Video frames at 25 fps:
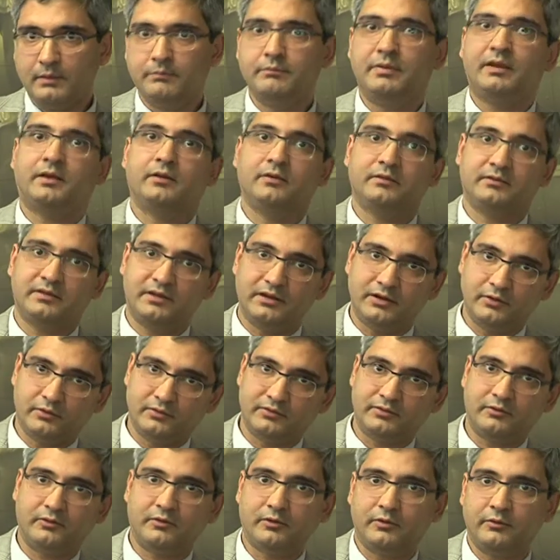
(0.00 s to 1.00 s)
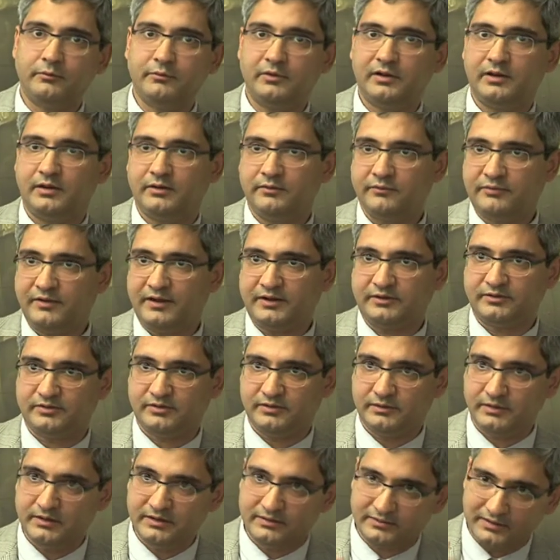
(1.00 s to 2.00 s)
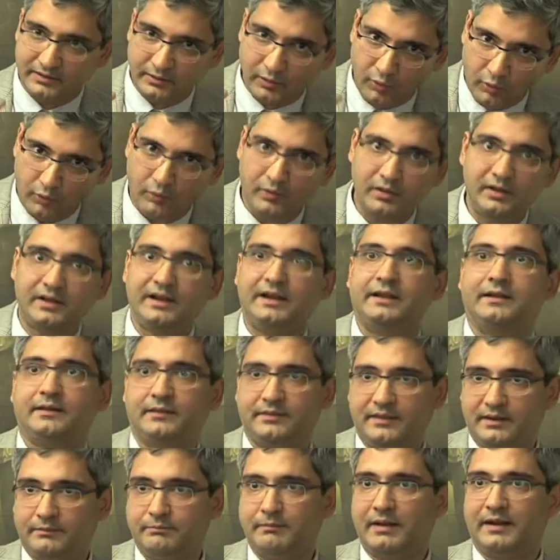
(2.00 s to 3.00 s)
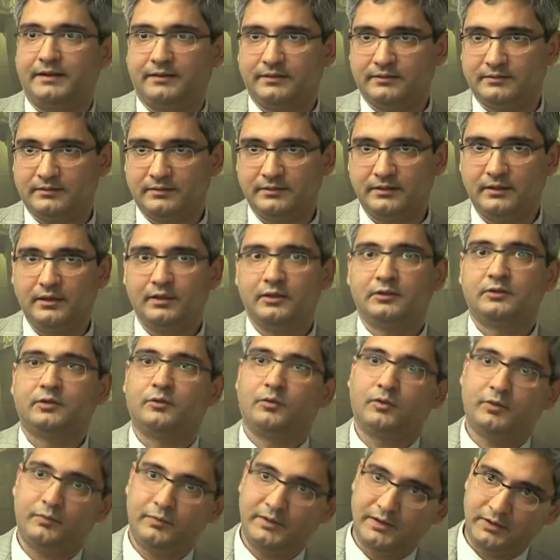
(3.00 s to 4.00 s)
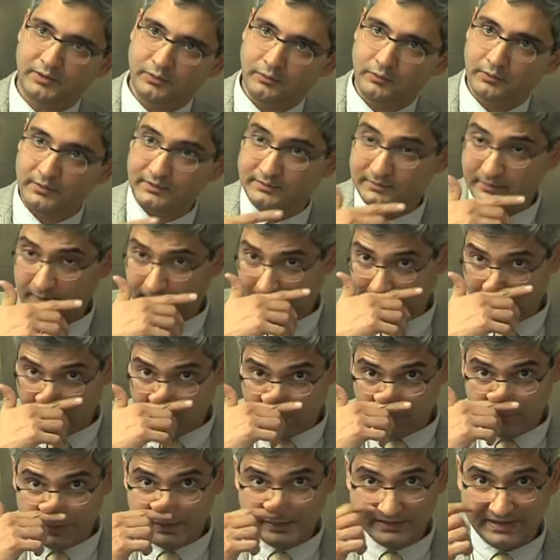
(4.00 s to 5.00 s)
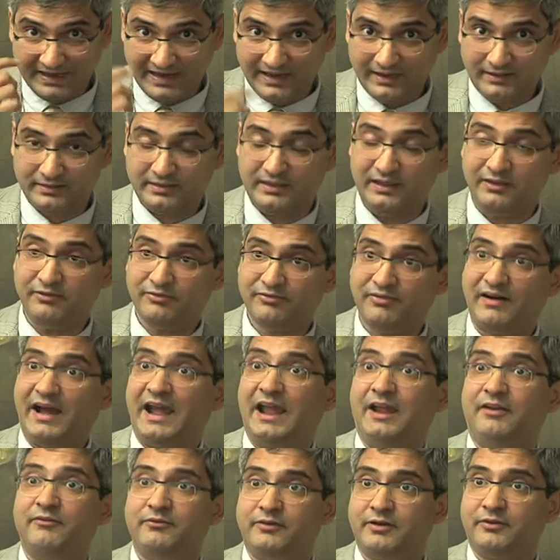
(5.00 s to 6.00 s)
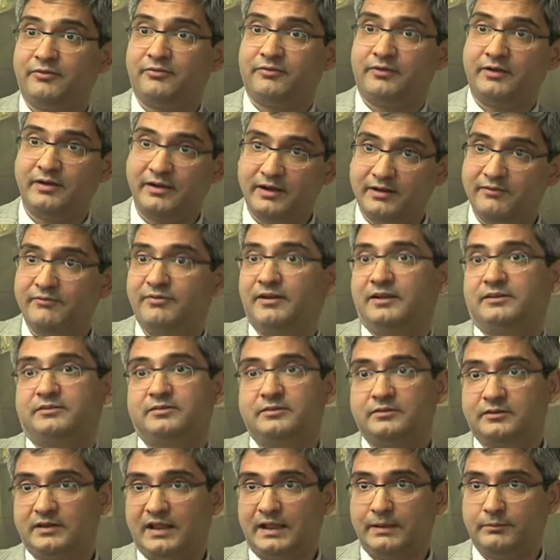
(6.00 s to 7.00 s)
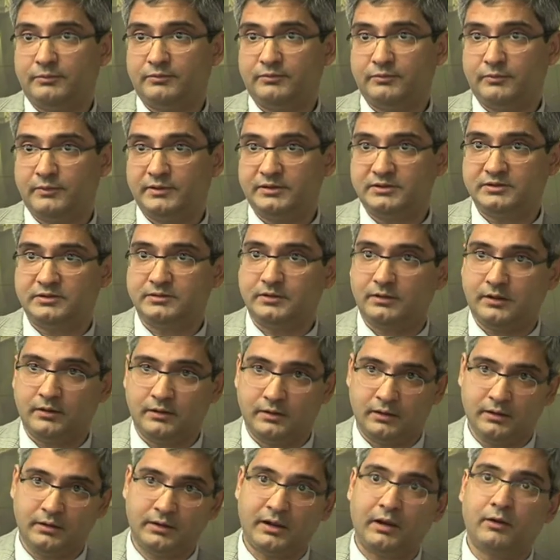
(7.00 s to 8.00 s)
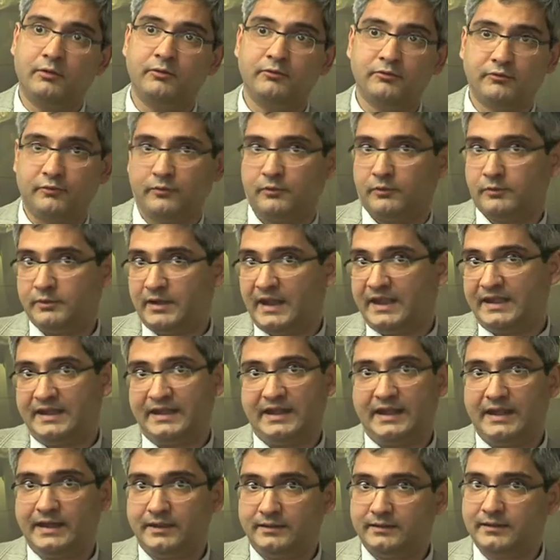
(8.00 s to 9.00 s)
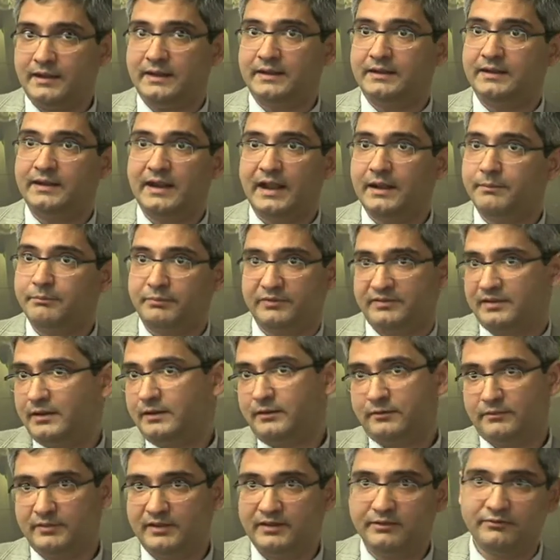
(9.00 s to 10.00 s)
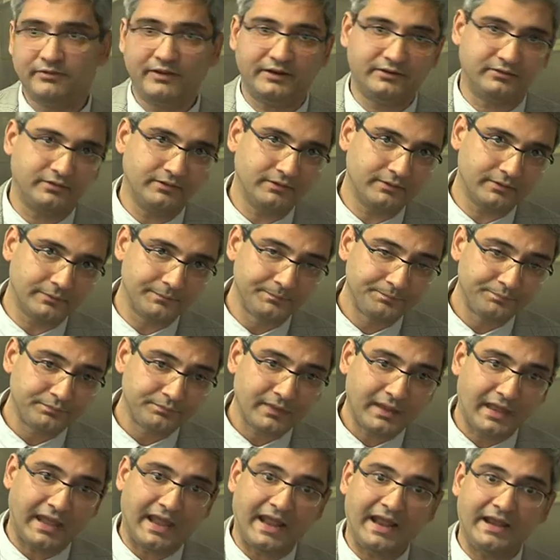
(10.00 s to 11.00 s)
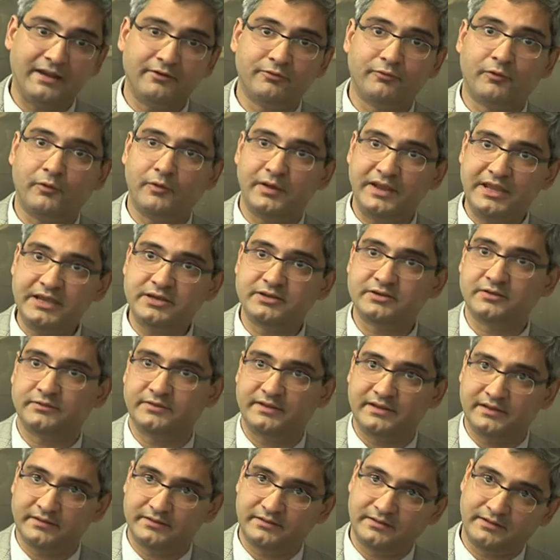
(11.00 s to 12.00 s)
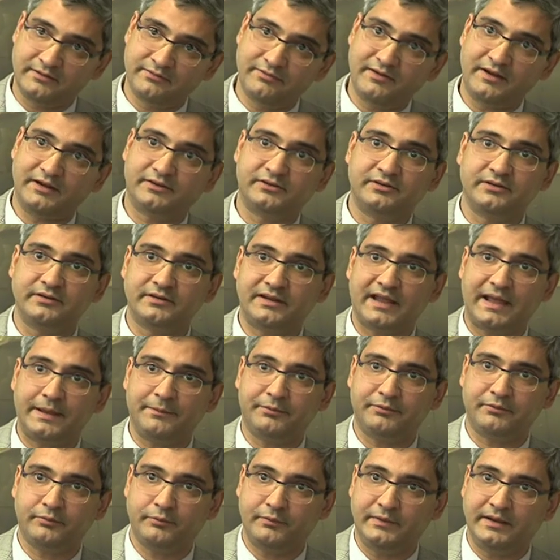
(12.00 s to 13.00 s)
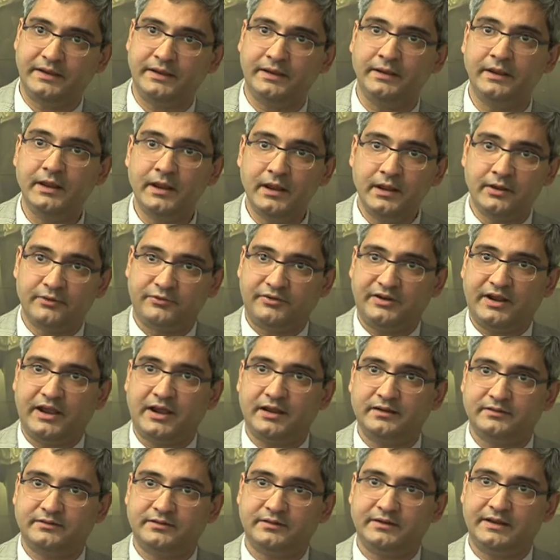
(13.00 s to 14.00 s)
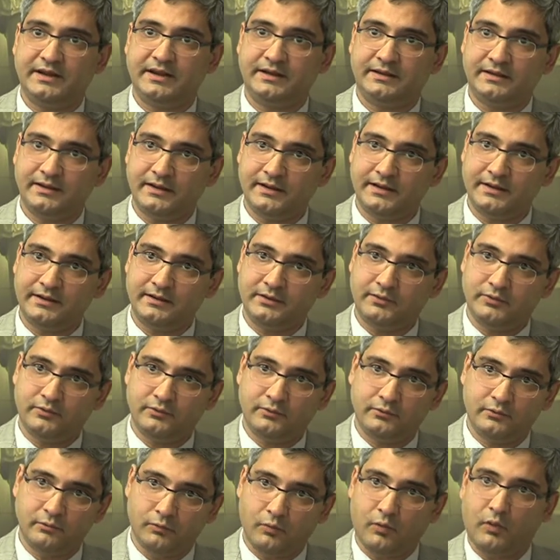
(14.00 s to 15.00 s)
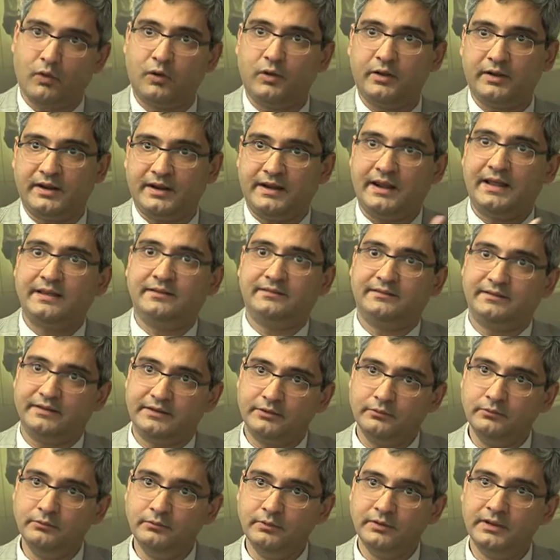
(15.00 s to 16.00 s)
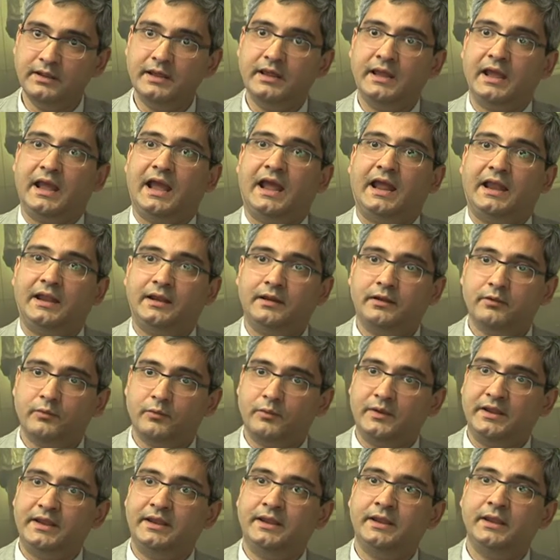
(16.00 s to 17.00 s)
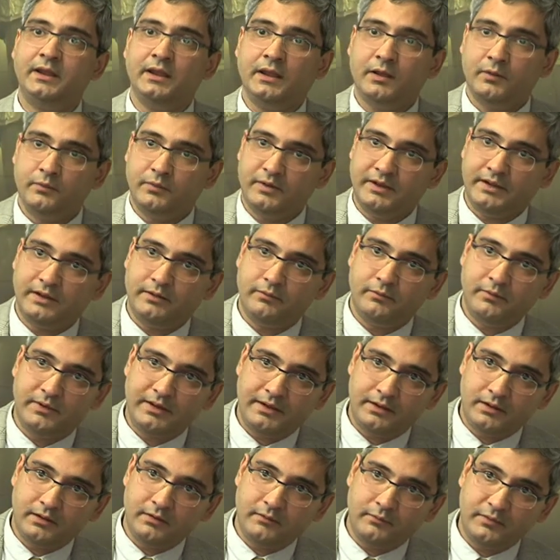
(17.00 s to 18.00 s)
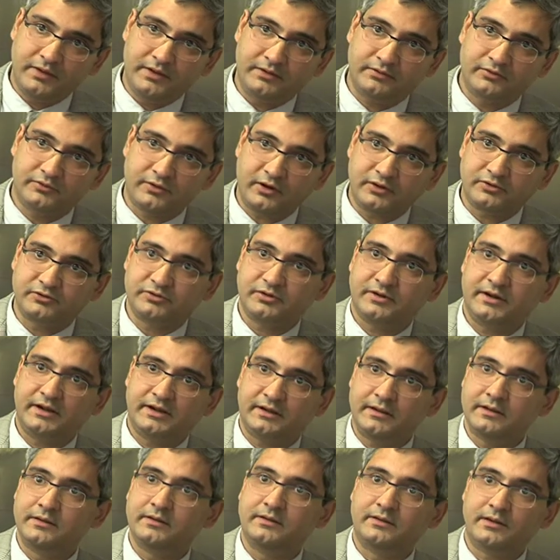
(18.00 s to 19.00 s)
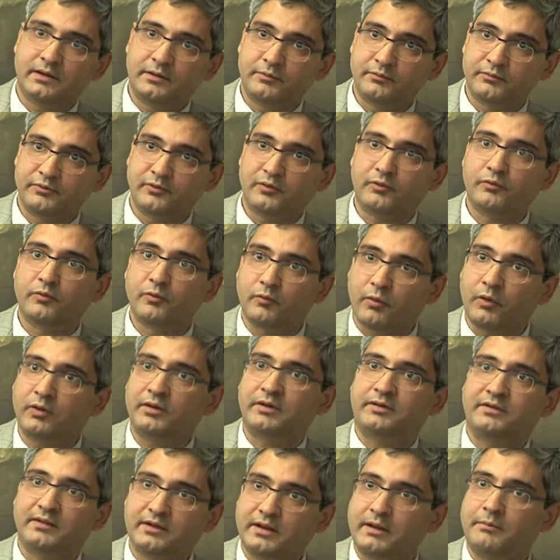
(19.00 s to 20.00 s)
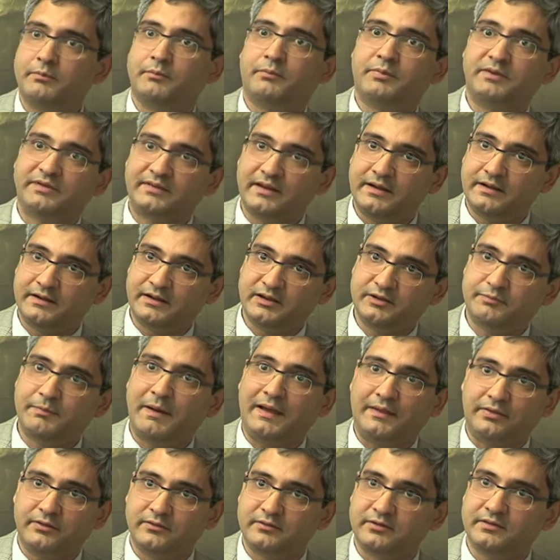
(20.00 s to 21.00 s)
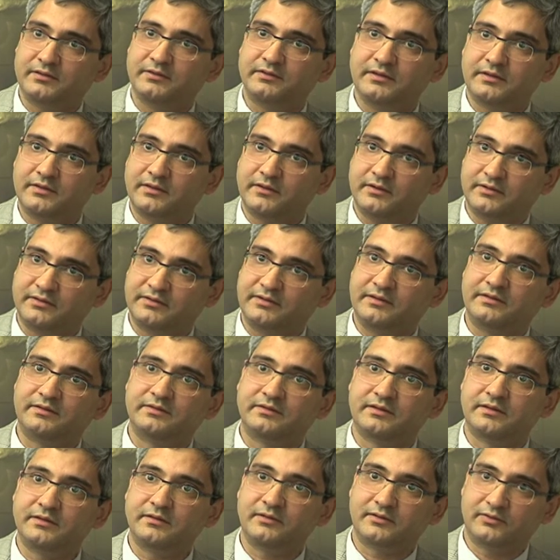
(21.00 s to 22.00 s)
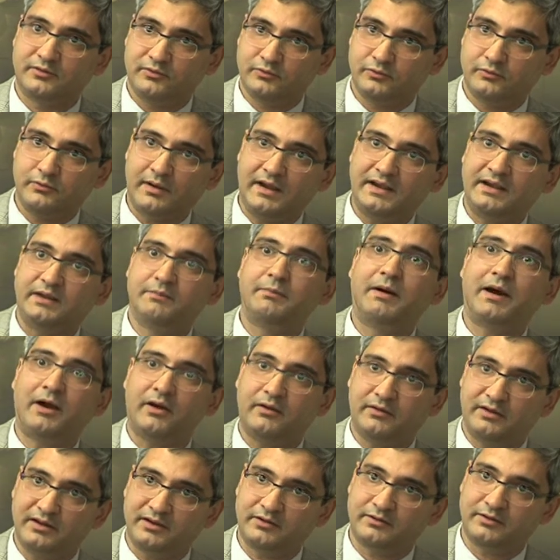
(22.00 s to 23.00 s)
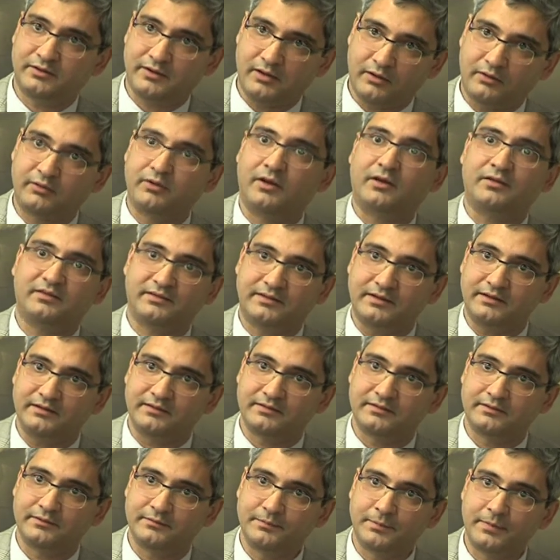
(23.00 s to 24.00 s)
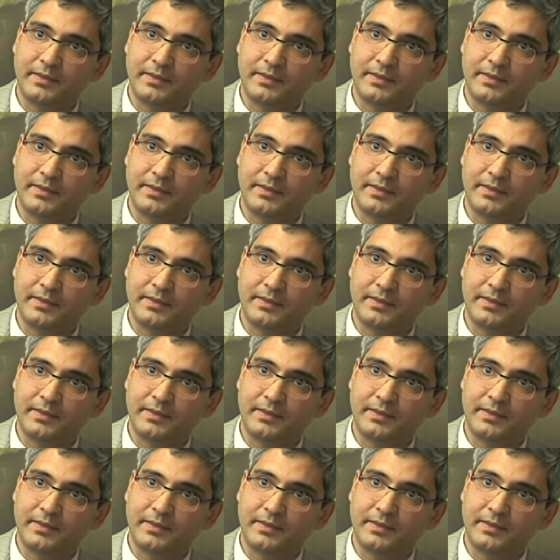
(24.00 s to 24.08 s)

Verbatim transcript: because in nosocomial infection, it's the local data that matters. So what we do is we take the five different infection types, which uh, account for 98, 99% of the infections. And for each of these infection types, we triage the data into ward and ICU. And we, we, we, we structure it in terms of what are the number percentage pathogens and the resistance to antibiotics across this